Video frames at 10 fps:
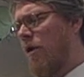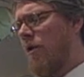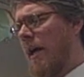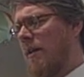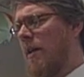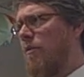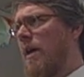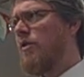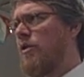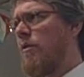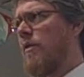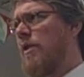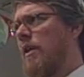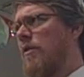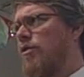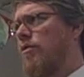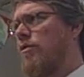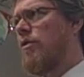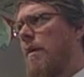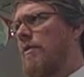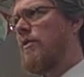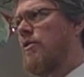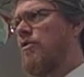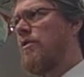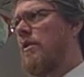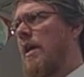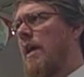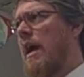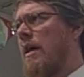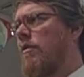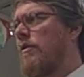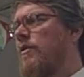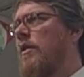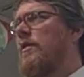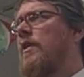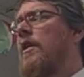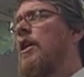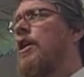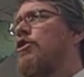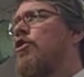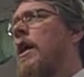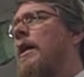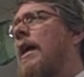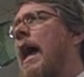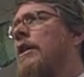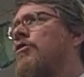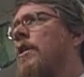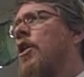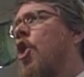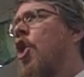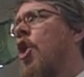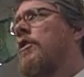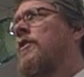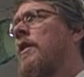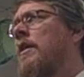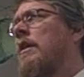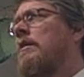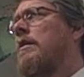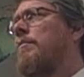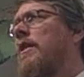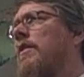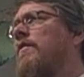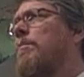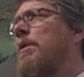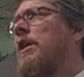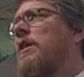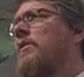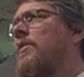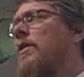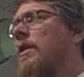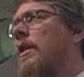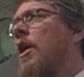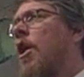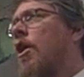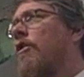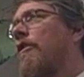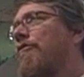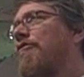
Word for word: go like the other way, start with the try positions that they can't handle. And so they said try to castrate hogs Simply lift a penis. Although